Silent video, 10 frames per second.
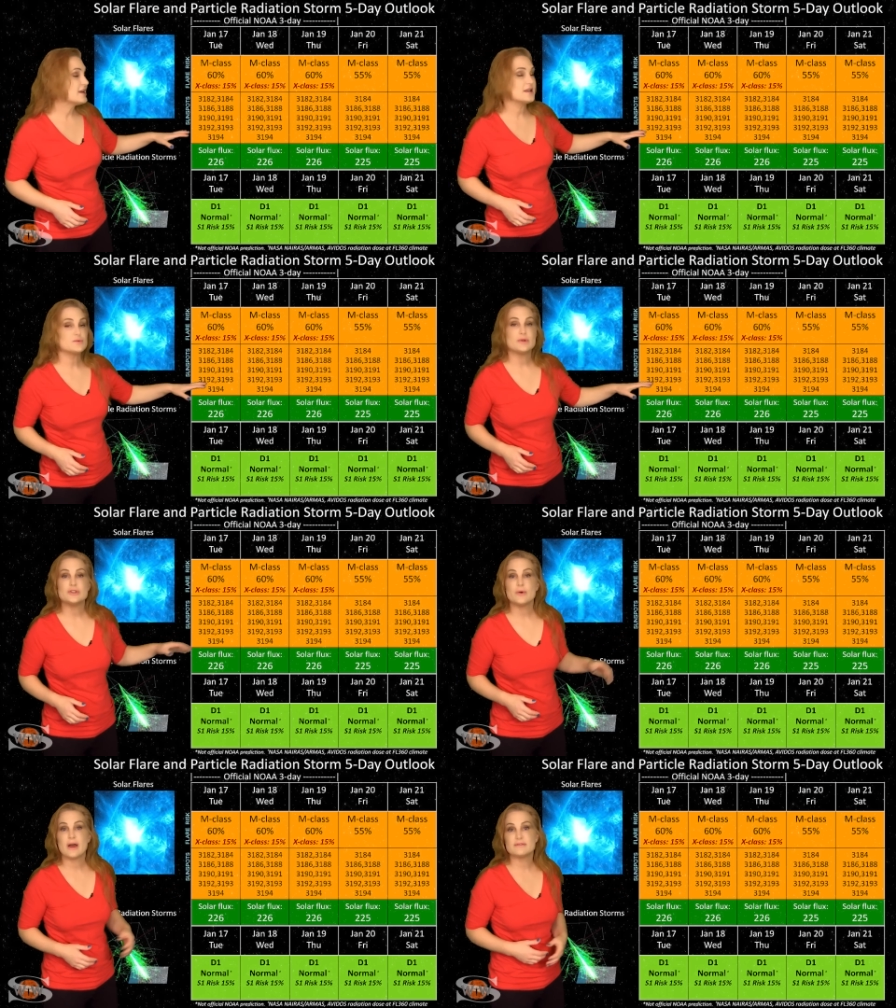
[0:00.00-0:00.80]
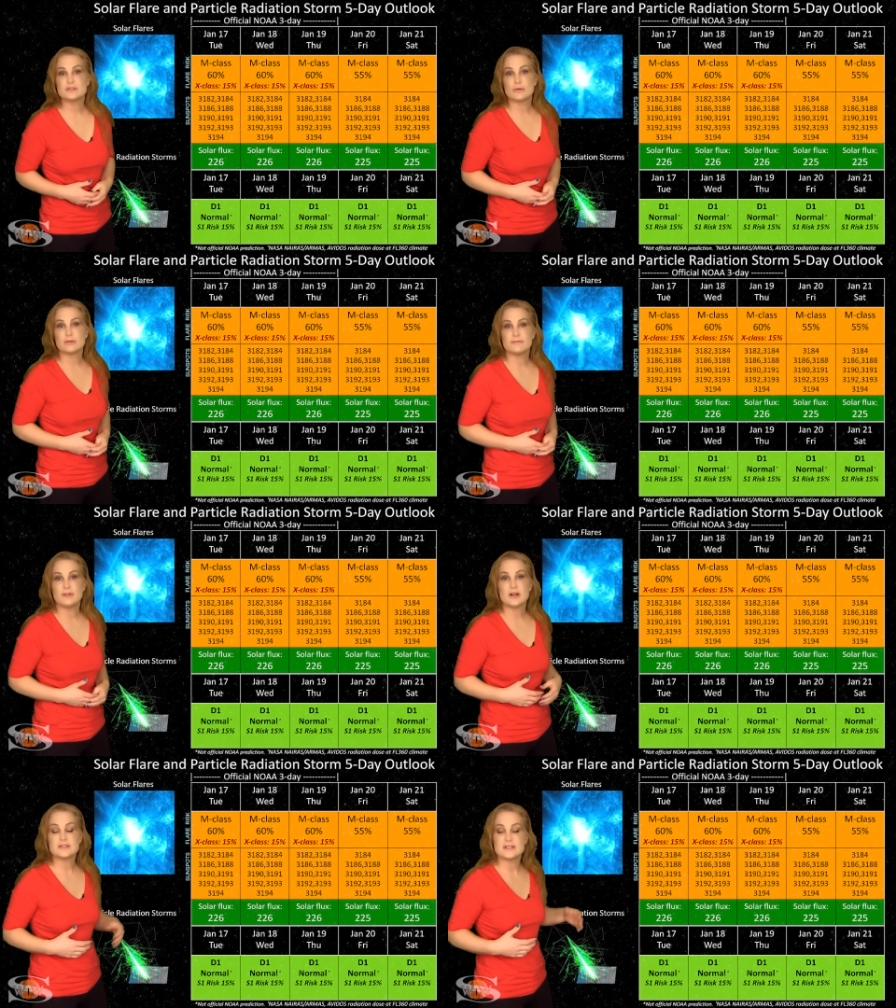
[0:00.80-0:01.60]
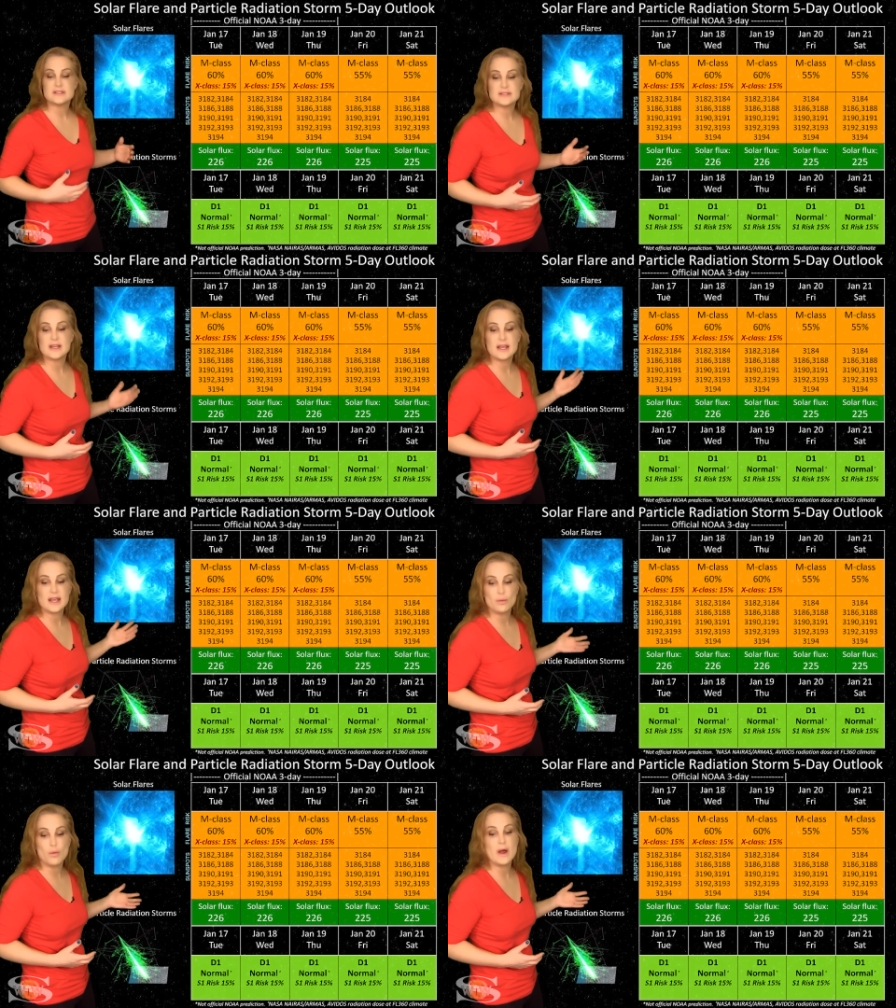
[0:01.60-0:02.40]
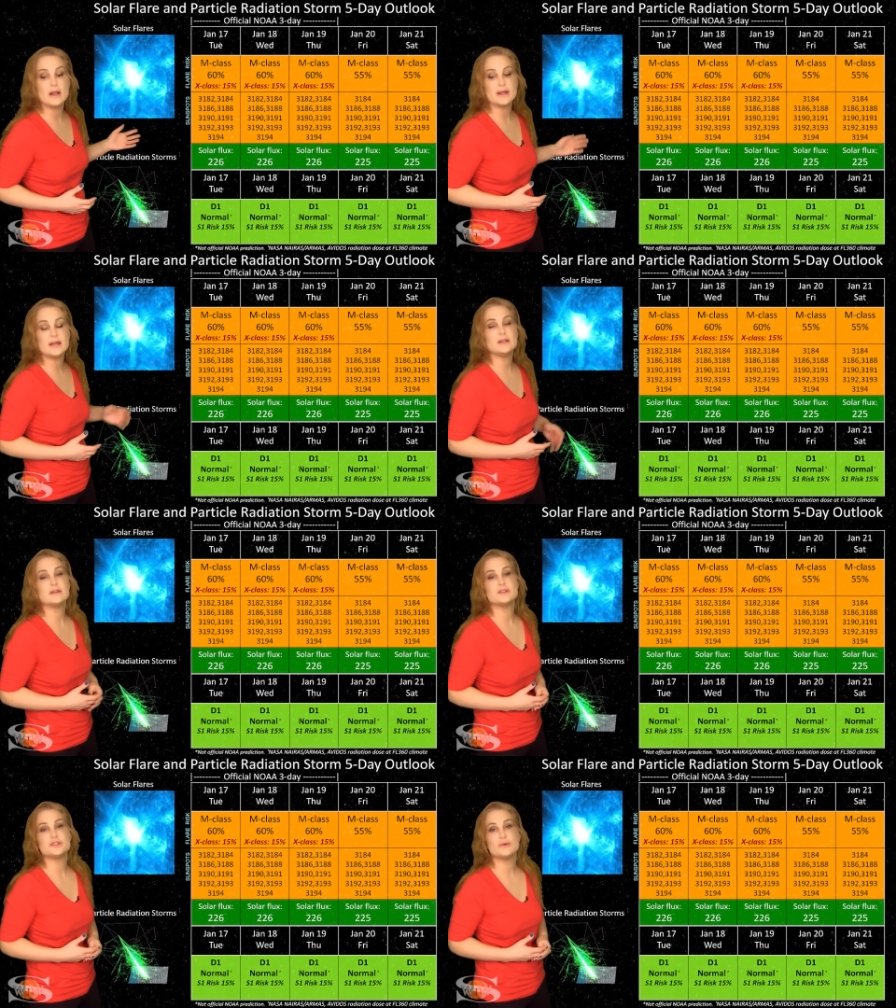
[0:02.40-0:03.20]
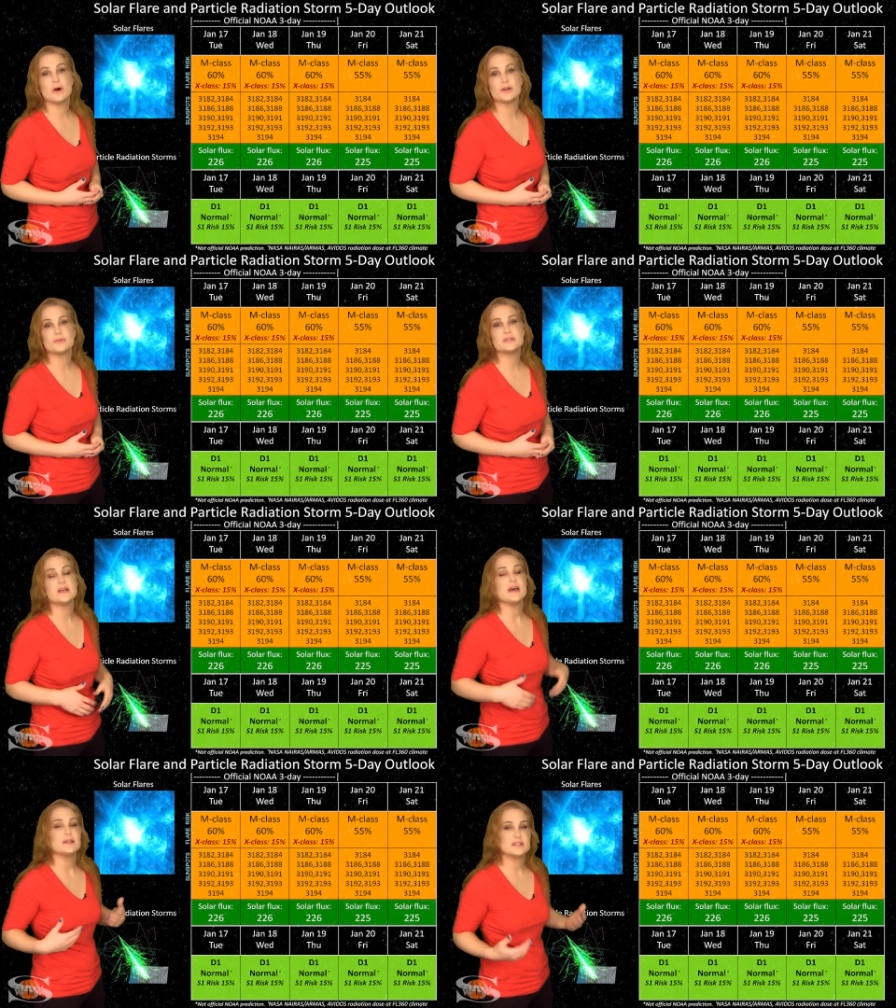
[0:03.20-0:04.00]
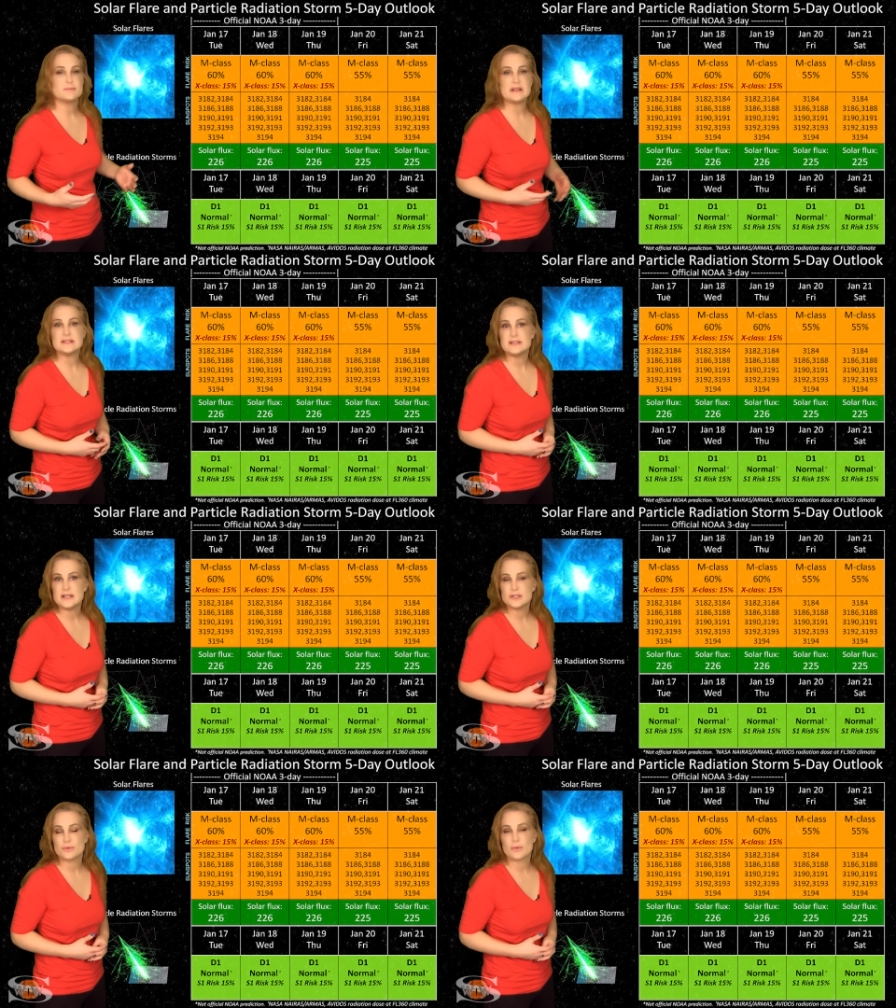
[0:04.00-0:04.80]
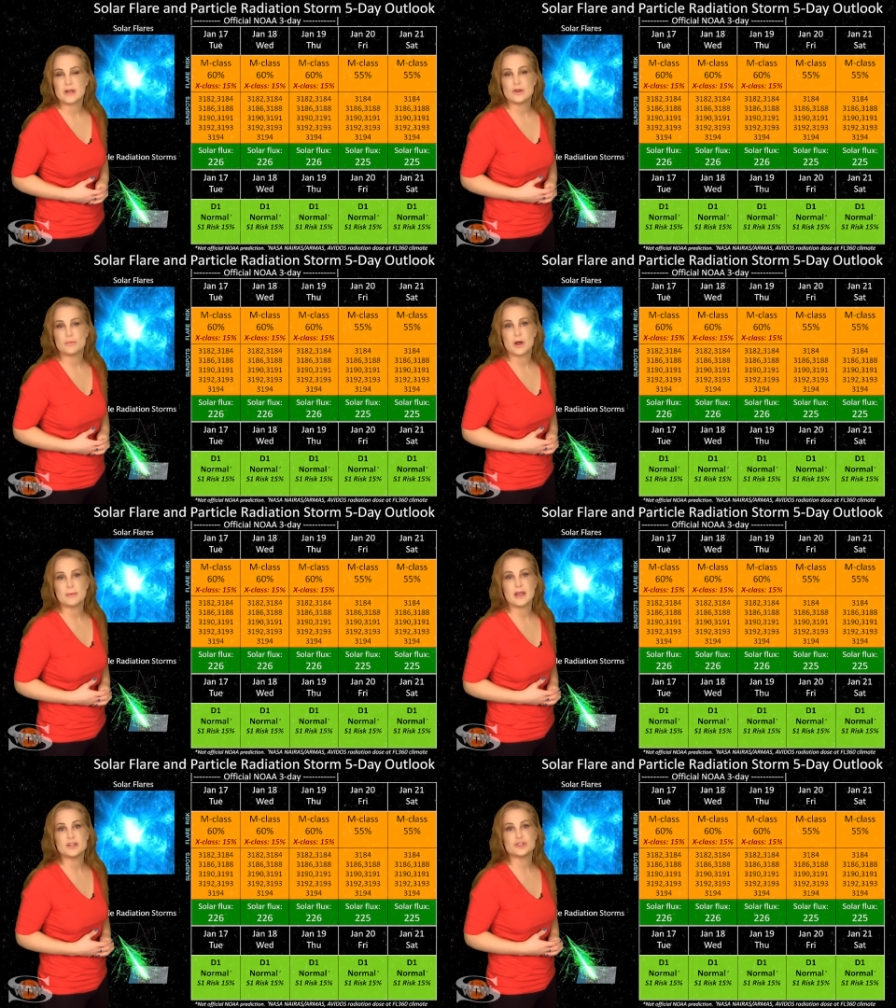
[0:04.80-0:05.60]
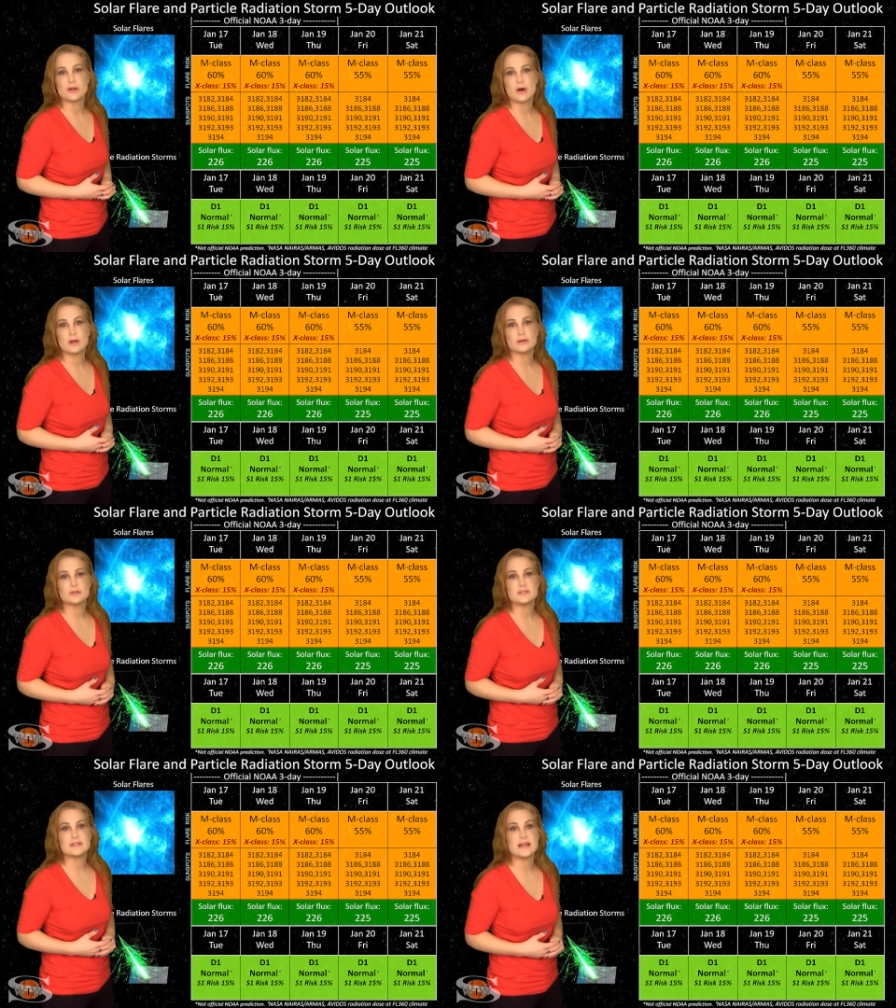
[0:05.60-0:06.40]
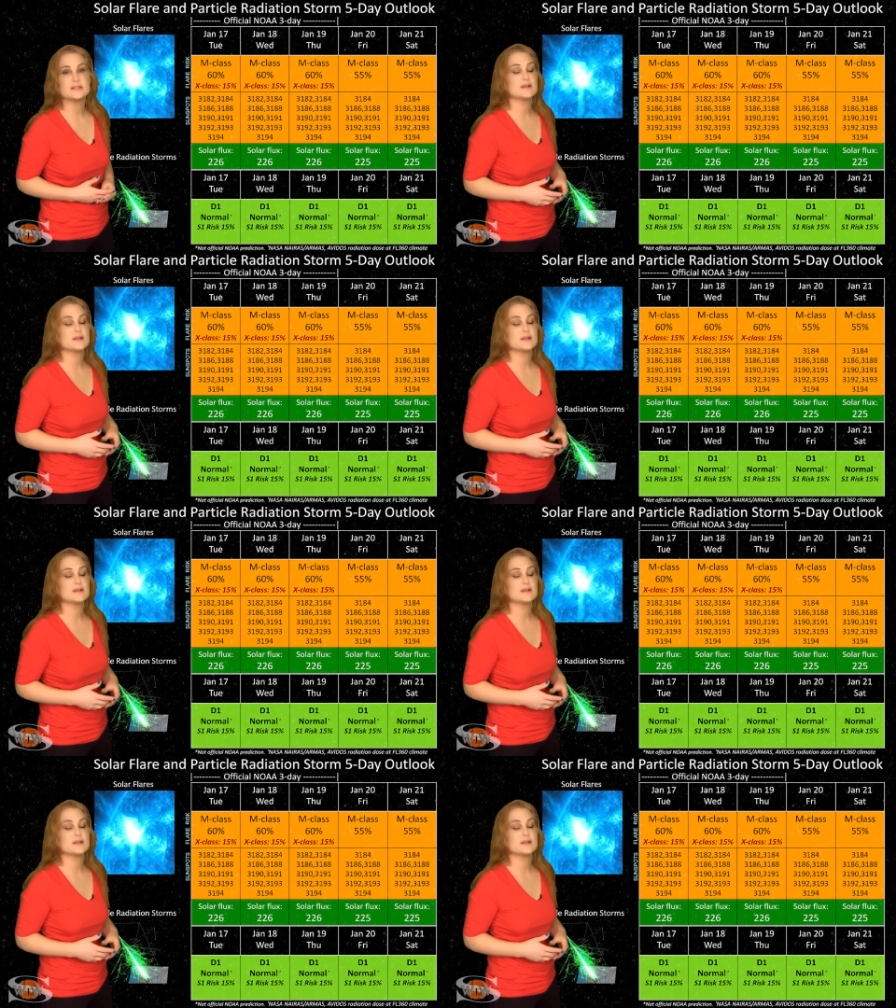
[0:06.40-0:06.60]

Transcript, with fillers: thing is we do have solar flux. It's sitting well into the 200s. This means decent radio propagation on Earth's day